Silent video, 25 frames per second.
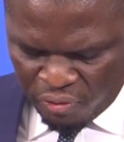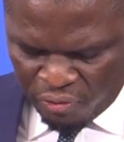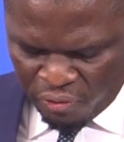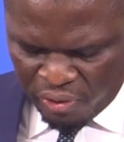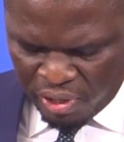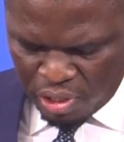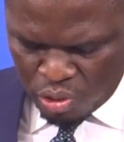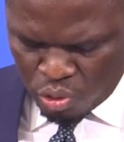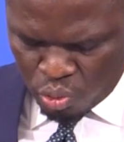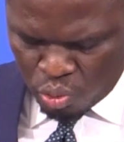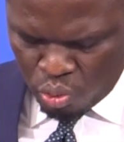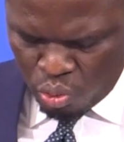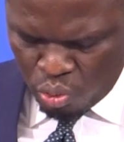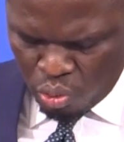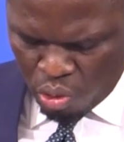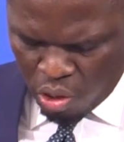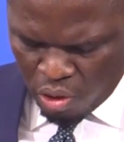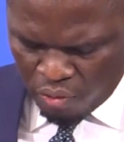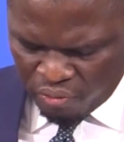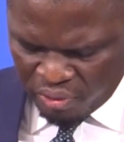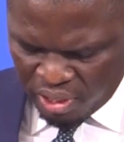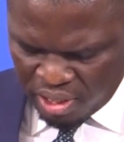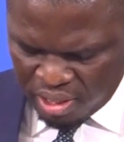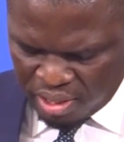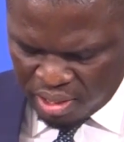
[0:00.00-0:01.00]
phase two
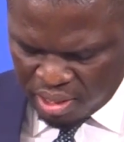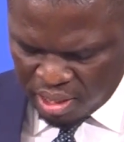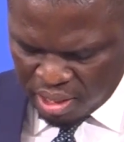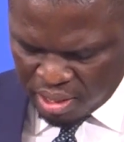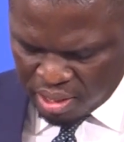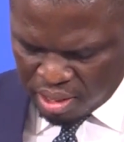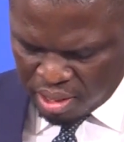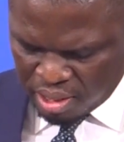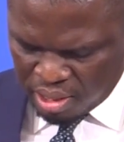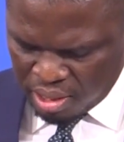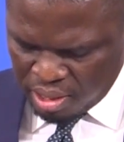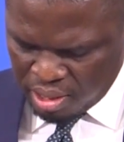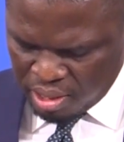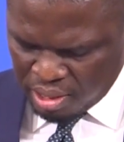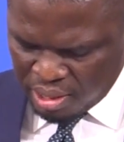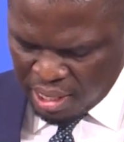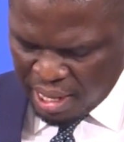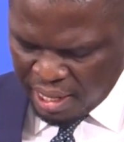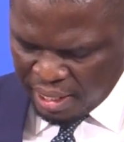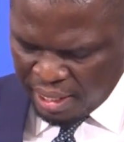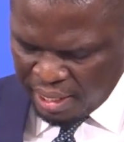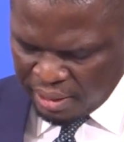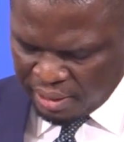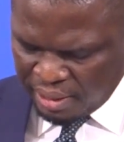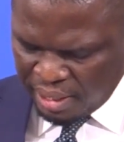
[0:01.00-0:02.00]
of the six
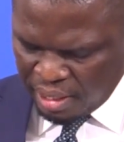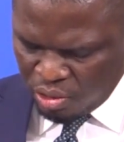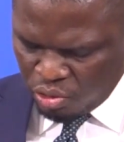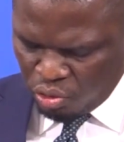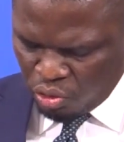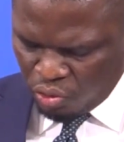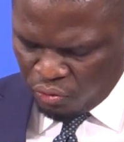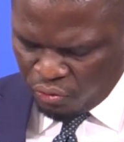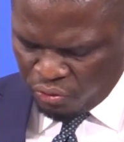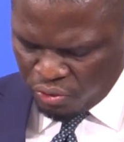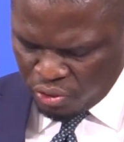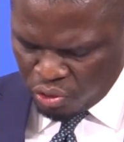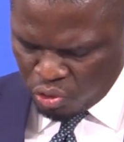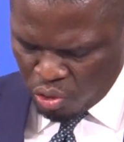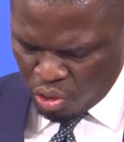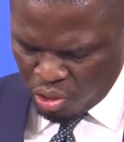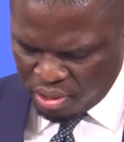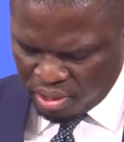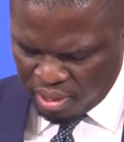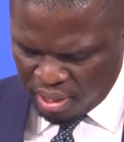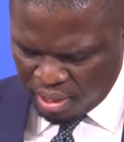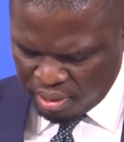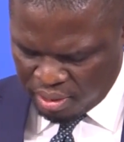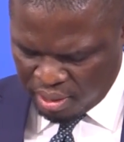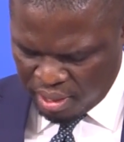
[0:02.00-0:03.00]
targeted youth
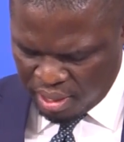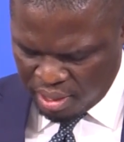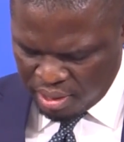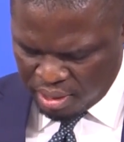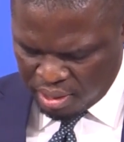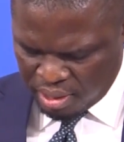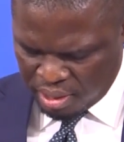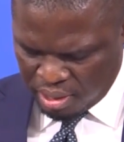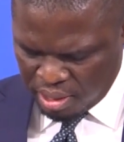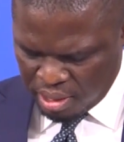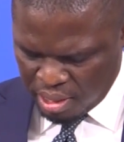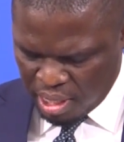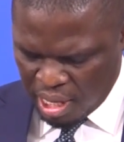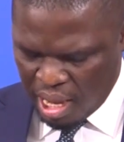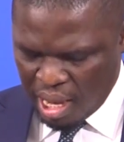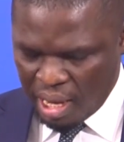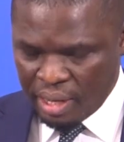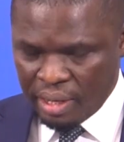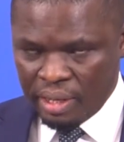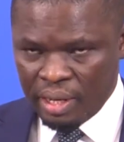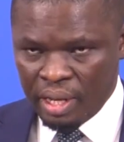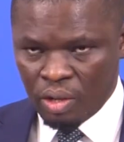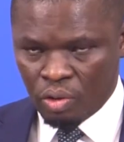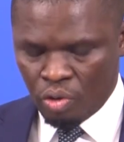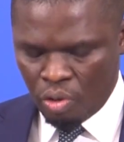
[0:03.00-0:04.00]
resource centers are
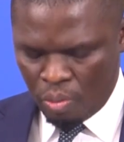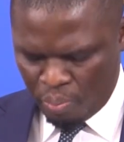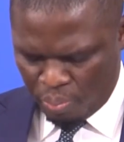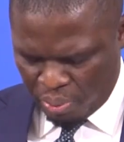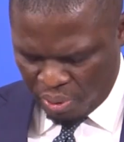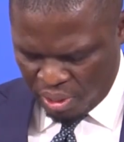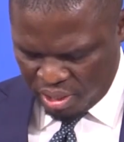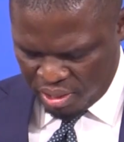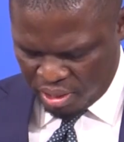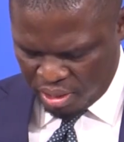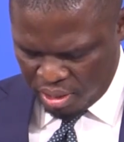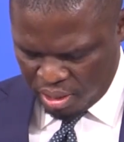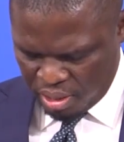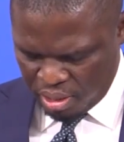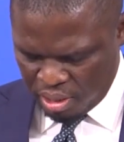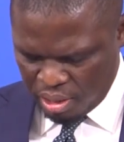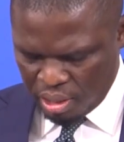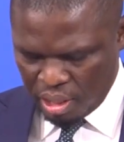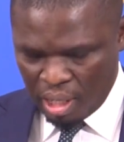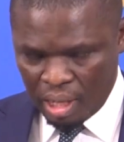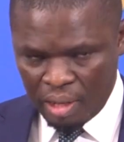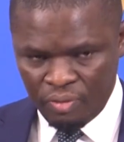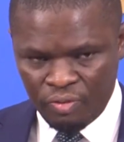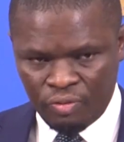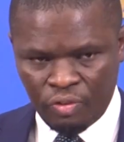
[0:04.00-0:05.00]
near completion
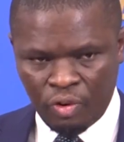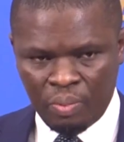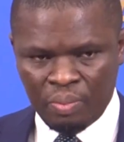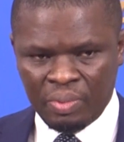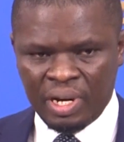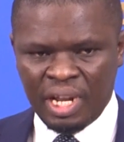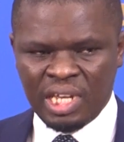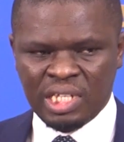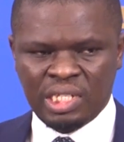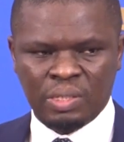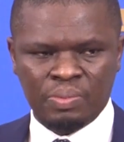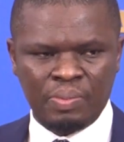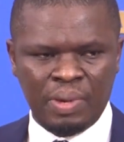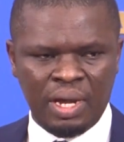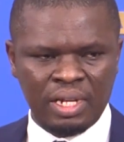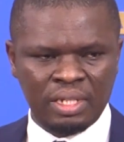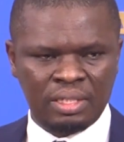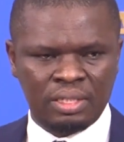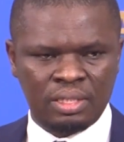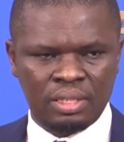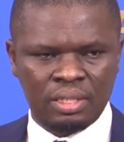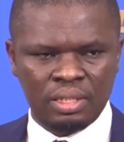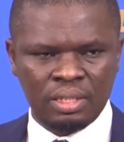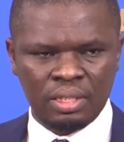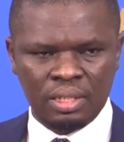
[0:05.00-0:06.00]
and from next
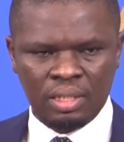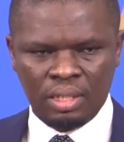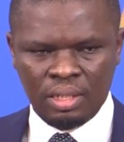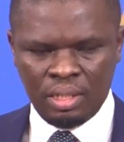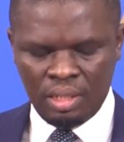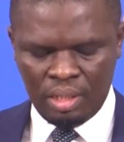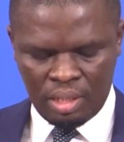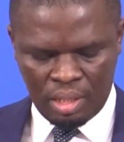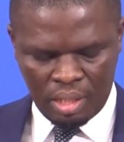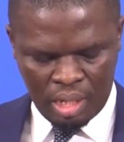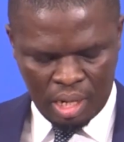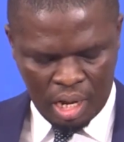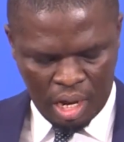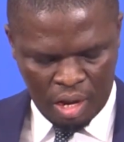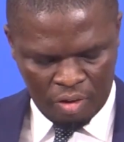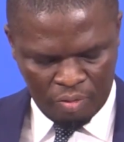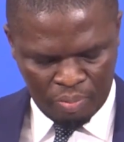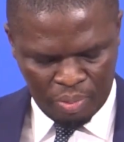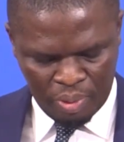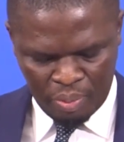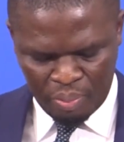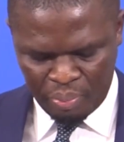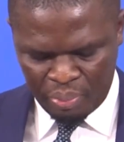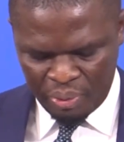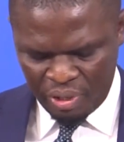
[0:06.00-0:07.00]
month I've
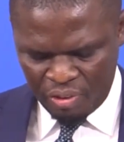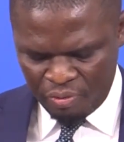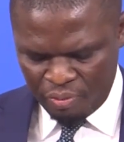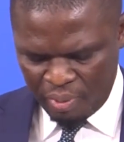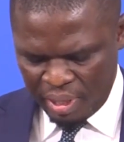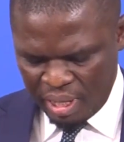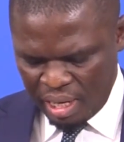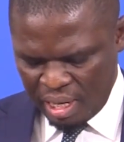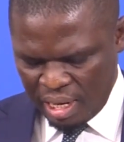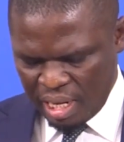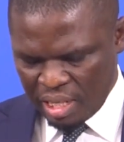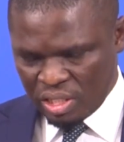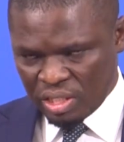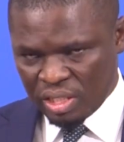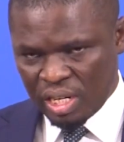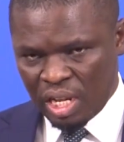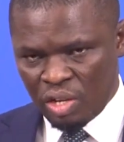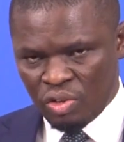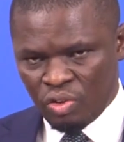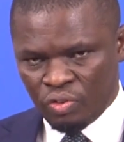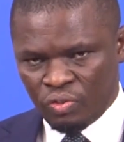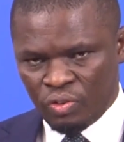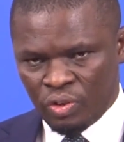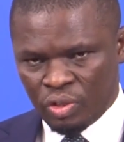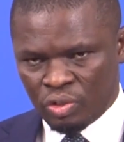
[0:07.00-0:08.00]
been briefed by the National
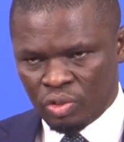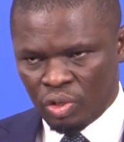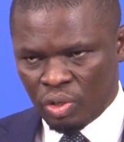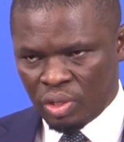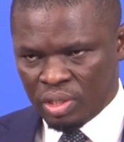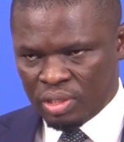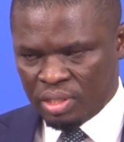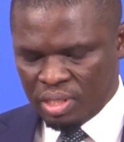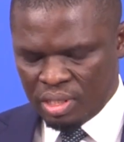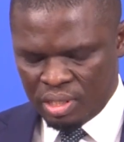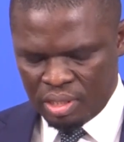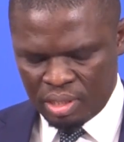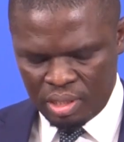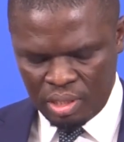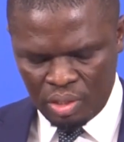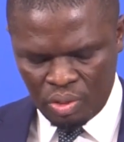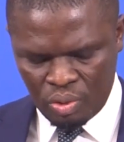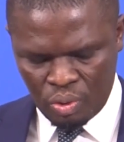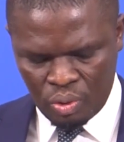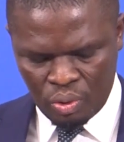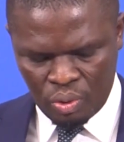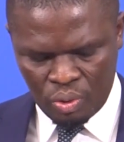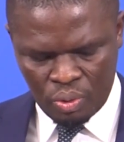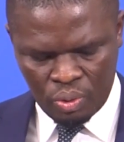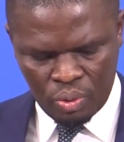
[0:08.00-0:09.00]
Youth Authority
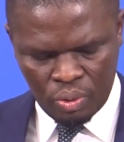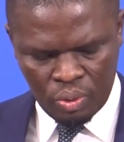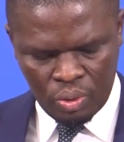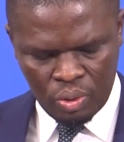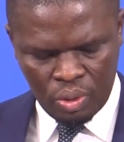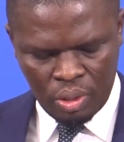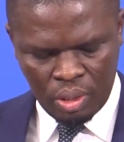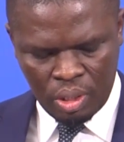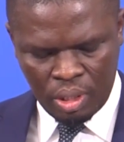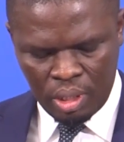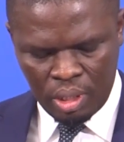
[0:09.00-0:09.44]
CEO